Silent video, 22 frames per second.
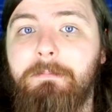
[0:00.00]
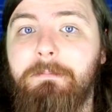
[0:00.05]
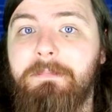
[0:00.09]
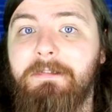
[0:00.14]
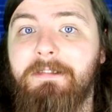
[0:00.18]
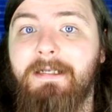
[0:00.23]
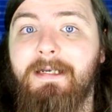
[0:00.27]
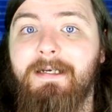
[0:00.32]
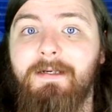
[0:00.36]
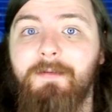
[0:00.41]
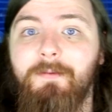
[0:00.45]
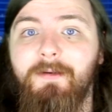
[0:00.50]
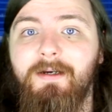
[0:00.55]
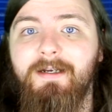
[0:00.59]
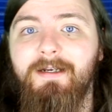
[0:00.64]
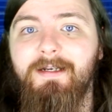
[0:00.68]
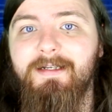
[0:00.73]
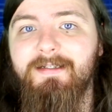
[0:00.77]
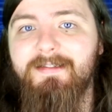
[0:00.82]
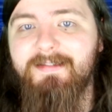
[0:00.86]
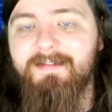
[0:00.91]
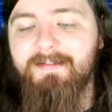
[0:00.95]
But anyway,
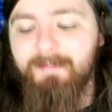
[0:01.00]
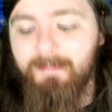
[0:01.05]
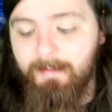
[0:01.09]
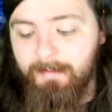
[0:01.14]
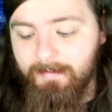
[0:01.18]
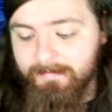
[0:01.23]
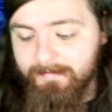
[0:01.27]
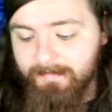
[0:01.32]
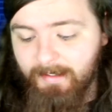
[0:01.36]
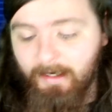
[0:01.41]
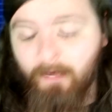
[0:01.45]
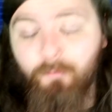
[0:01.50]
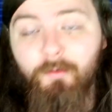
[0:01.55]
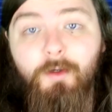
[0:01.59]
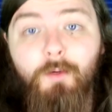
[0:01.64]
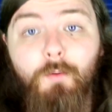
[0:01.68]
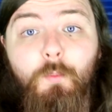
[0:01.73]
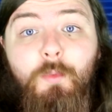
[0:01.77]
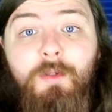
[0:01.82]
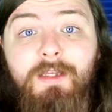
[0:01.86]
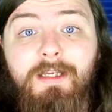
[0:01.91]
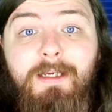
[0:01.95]
let's carry
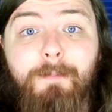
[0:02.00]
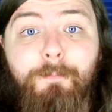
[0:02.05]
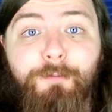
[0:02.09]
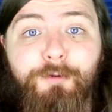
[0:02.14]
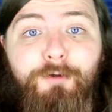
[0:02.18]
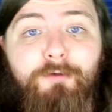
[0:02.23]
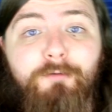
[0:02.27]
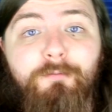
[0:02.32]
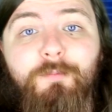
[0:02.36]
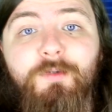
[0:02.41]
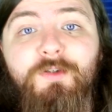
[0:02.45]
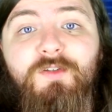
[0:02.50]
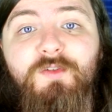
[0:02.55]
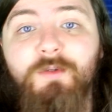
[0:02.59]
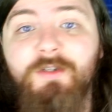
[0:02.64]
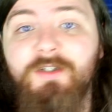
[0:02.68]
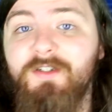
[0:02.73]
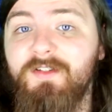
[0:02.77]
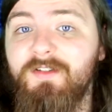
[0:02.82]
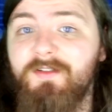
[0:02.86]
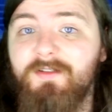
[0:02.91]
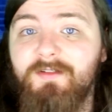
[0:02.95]
on with the improvements,
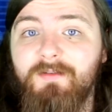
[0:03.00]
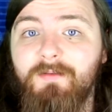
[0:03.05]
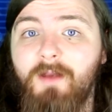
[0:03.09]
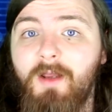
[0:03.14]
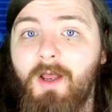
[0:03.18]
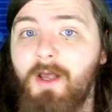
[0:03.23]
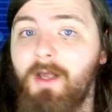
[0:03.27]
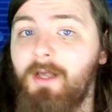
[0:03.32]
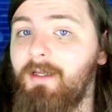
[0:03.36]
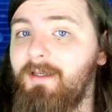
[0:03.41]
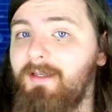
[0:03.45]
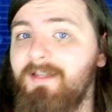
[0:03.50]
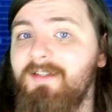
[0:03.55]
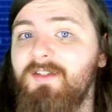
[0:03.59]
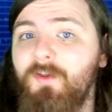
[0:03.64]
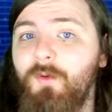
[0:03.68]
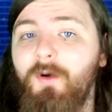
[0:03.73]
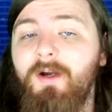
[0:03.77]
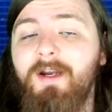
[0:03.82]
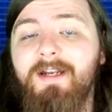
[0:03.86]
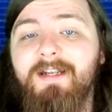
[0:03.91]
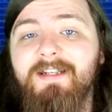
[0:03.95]
which is there's
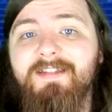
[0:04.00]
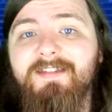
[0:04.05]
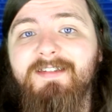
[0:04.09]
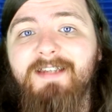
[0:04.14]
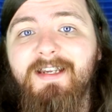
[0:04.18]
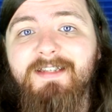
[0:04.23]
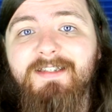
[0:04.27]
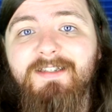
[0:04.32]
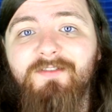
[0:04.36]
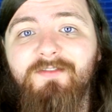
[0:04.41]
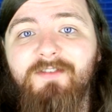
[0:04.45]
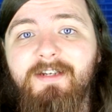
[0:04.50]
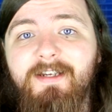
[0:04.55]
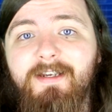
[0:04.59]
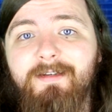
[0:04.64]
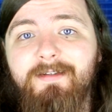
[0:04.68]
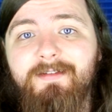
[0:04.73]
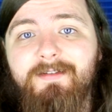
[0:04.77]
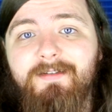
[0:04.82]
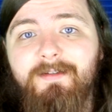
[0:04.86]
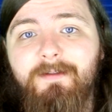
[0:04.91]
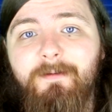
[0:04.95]
quite an extensive
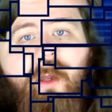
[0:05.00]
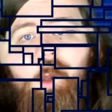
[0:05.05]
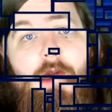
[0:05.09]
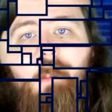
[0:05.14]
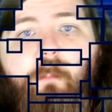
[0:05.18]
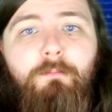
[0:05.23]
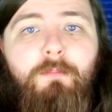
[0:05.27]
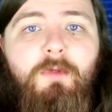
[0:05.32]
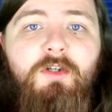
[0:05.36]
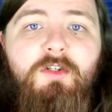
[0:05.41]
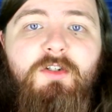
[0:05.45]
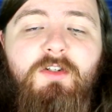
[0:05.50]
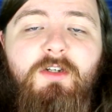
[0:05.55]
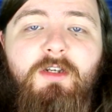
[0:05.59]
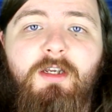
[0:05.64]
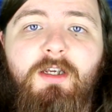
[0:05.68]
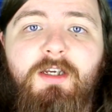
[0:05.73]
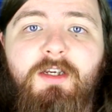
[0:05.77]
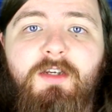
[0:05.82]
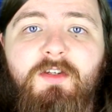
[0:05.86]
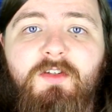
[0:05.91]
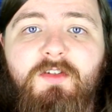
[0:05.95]
list. Much
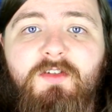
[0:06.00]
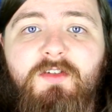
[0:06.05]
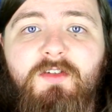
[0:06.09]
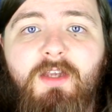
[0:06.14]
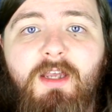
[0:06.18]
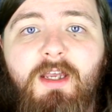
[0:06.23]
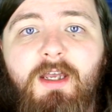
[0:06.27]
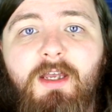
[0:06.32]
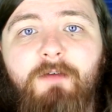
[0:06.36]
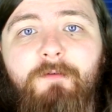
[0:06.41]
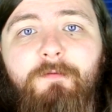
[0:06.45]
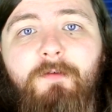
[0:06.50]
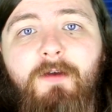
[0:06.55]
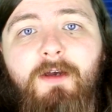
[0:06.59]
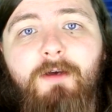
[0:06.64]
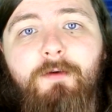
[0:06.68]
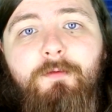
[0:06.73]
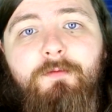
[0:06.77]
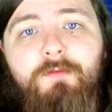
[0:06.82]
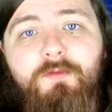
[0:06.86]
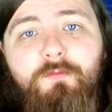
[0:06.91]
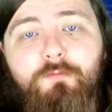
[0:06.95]
like
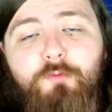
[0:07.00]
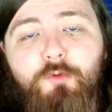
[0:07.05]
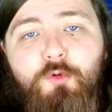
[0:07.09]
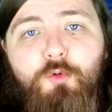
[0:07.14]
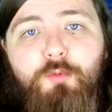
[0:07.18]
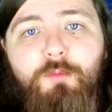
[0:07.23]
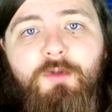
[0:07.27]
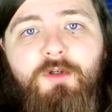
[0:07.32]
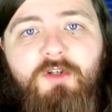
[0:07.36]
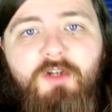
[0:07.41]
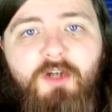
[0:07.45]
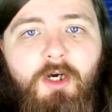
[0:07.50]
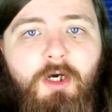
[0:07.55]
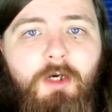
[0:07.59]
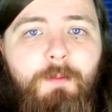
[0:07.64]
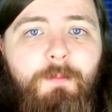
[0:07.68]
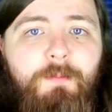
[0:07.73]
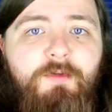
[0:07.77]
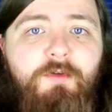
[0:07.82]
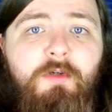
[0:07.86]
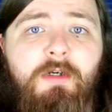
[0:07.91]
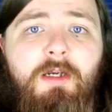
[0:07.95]
Valve's rumoured
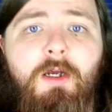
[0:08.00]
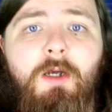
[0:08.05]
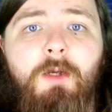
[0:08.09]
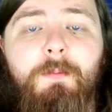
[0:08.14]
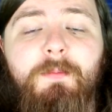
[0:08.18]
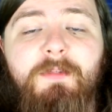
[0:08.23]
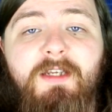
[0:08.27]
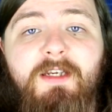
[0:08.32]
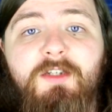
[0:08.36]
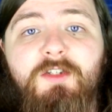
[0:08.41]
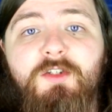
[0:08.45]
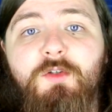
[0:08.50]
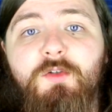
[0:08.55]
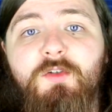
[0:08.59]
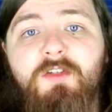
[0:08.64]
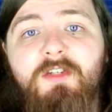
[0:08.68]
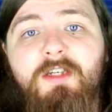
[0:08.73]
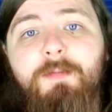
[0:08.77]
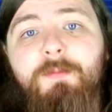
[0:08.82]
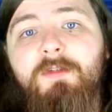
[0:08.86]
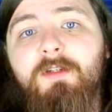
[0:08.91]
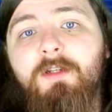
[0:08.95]
update to
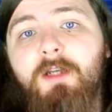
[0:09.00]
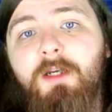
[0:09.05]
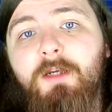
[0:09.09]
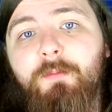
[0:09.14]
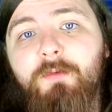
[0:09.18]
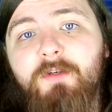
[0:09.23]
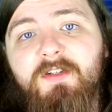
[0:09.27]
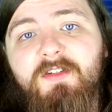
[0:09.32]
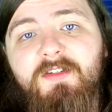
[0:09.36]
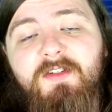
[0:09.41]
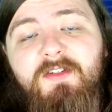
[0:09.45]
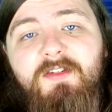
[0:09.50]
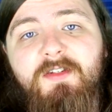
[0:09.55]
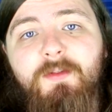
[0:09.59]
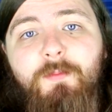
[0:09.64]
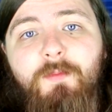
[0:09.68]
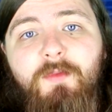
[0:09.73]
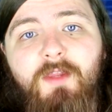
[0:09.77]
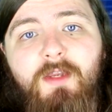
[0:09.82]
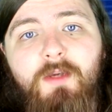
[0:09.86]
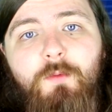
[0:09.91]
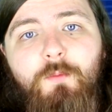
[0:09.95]
Steam's library
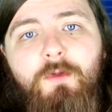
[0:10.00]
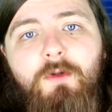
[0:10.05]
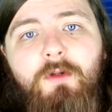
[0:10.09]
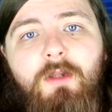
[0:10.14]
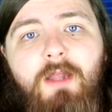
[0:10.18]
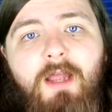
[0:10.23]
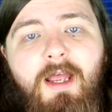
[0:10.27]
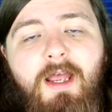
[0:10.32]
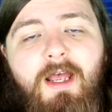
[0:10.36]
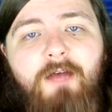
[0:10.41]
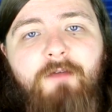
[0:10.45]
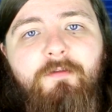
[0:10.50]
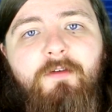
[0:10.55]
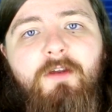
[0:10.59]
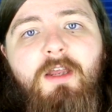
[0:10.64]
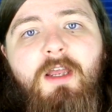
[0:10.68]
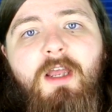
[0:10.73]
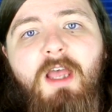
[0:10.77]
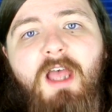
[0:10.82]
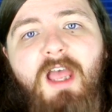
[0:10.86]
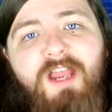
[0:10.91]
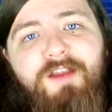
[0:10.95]
system, they will have
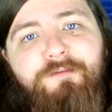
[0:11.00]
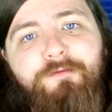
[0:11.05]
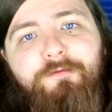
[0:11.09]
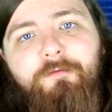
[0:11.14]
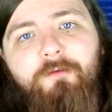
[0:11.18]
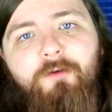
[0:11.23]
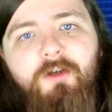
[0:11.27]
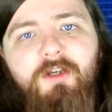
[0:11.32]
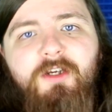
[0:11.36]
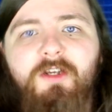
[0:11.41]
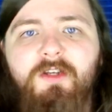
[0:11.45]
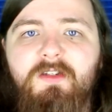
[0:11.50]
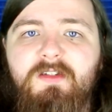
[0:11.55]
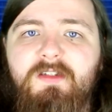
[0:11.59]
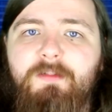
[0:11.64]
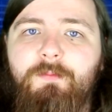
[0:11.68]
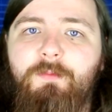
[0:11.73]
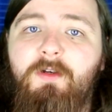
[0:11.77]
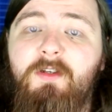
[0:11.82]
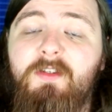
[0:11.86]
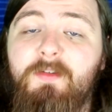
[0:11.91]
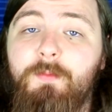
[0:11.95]
a fully
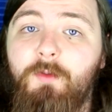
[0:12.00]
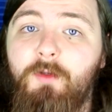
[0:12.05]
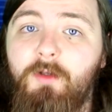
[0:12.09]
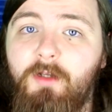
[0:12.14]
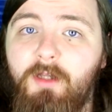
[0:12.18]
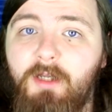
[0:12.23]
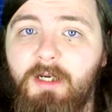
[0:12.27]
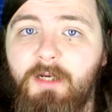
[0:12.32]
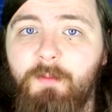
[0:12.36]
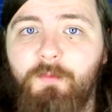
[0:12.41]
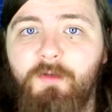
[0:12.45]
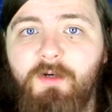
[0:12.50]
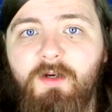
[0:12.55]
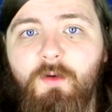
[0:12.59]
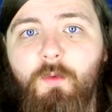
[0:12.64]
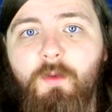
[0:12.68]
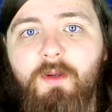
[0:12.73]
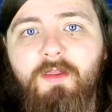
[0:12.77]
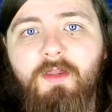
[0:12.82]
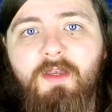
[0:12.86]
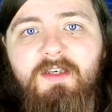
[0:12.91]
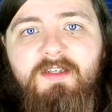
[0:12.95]
customizable library
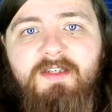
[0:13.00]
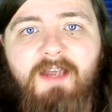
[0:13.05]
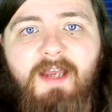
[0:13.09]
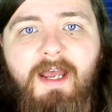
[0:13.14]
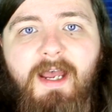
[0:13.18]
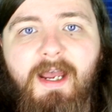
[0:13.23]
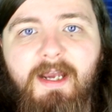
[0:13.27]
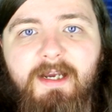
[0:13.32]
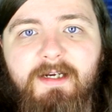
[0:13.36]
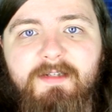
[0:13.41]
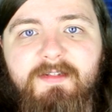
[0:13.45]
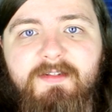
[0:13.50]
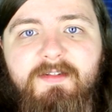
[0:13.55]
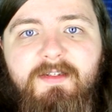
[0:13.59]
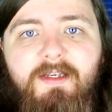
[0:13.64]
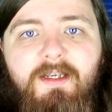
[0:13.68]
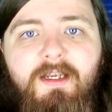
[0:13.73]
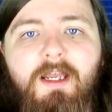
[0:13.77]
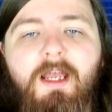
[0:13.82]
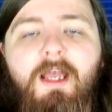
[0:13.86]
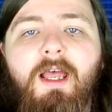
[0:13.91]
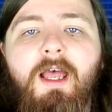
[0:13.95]
with tags
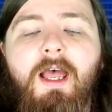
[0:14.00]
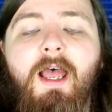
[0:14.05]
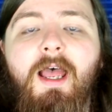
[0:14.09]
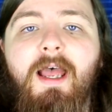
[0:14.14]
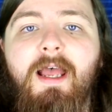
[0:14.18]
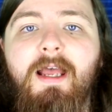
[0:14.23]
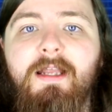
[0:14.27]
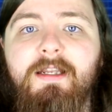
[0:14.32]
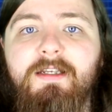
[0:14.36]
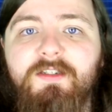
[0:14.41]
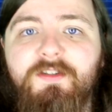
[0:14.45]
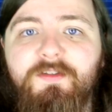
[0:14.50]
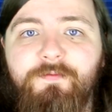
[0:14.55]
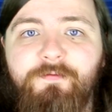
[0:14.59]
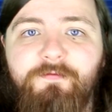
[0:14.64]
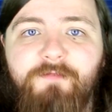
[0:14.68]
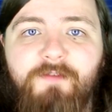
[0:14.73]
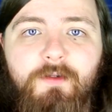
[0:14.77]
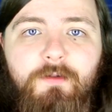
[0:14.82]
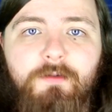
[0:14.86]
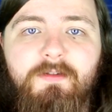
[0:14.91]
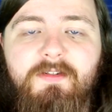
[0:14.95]
and
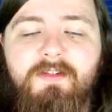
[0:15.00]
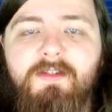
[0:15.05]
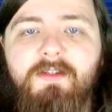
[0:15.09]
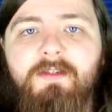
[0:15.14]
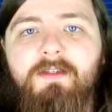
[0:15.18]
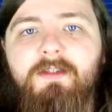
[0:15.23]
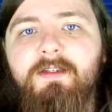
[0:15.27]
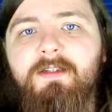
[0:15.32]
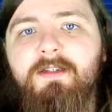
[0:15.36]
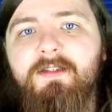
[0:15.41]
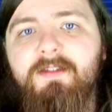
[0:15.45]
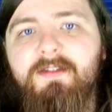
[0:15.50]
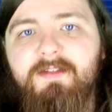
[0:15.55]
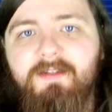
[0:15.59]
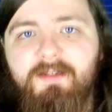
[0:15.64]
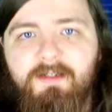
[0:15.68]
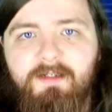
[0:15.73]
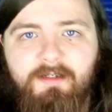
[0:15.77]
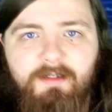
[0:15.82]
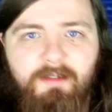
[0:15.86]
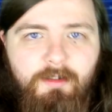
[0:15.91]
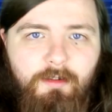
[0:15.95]
filters,
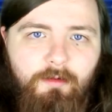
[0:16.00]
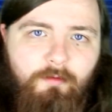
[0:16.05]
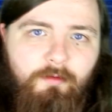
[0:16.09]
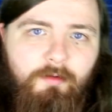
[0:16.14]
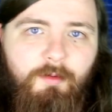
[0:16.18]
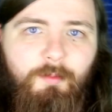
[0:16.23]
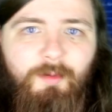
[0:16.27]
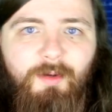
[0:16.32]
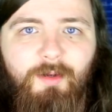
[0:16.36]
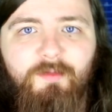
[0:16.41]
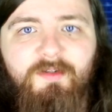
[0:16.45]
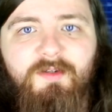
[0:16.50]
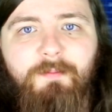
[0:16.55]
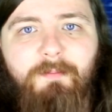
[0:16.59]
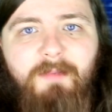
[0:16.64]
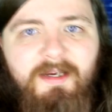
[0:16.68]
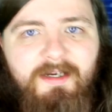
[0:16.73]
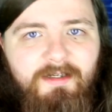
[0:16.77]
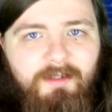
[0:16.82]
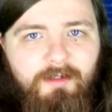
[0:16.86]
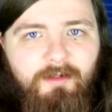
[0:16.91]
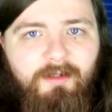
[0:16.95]
and you'll be able to
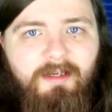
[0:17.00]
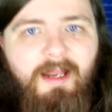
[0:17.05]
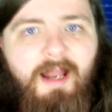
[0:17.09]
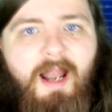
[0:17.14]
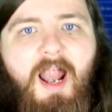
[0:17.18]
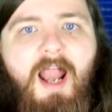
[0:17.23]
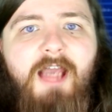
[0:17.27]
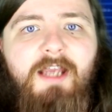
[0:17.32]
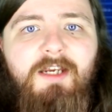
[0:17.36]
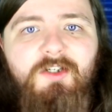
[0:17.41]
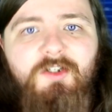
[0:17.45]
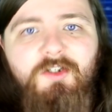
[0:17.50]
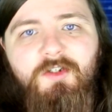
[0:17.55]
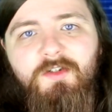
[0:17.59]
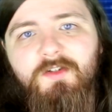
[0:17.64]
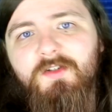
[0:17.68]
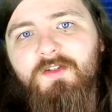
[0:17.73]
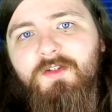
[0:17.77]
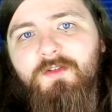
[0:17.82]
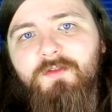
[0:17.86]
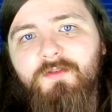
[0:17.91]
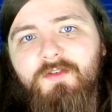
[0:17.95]
make little
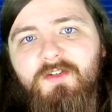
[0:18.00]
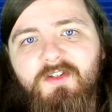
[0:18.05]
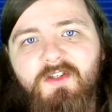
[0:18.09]
collections of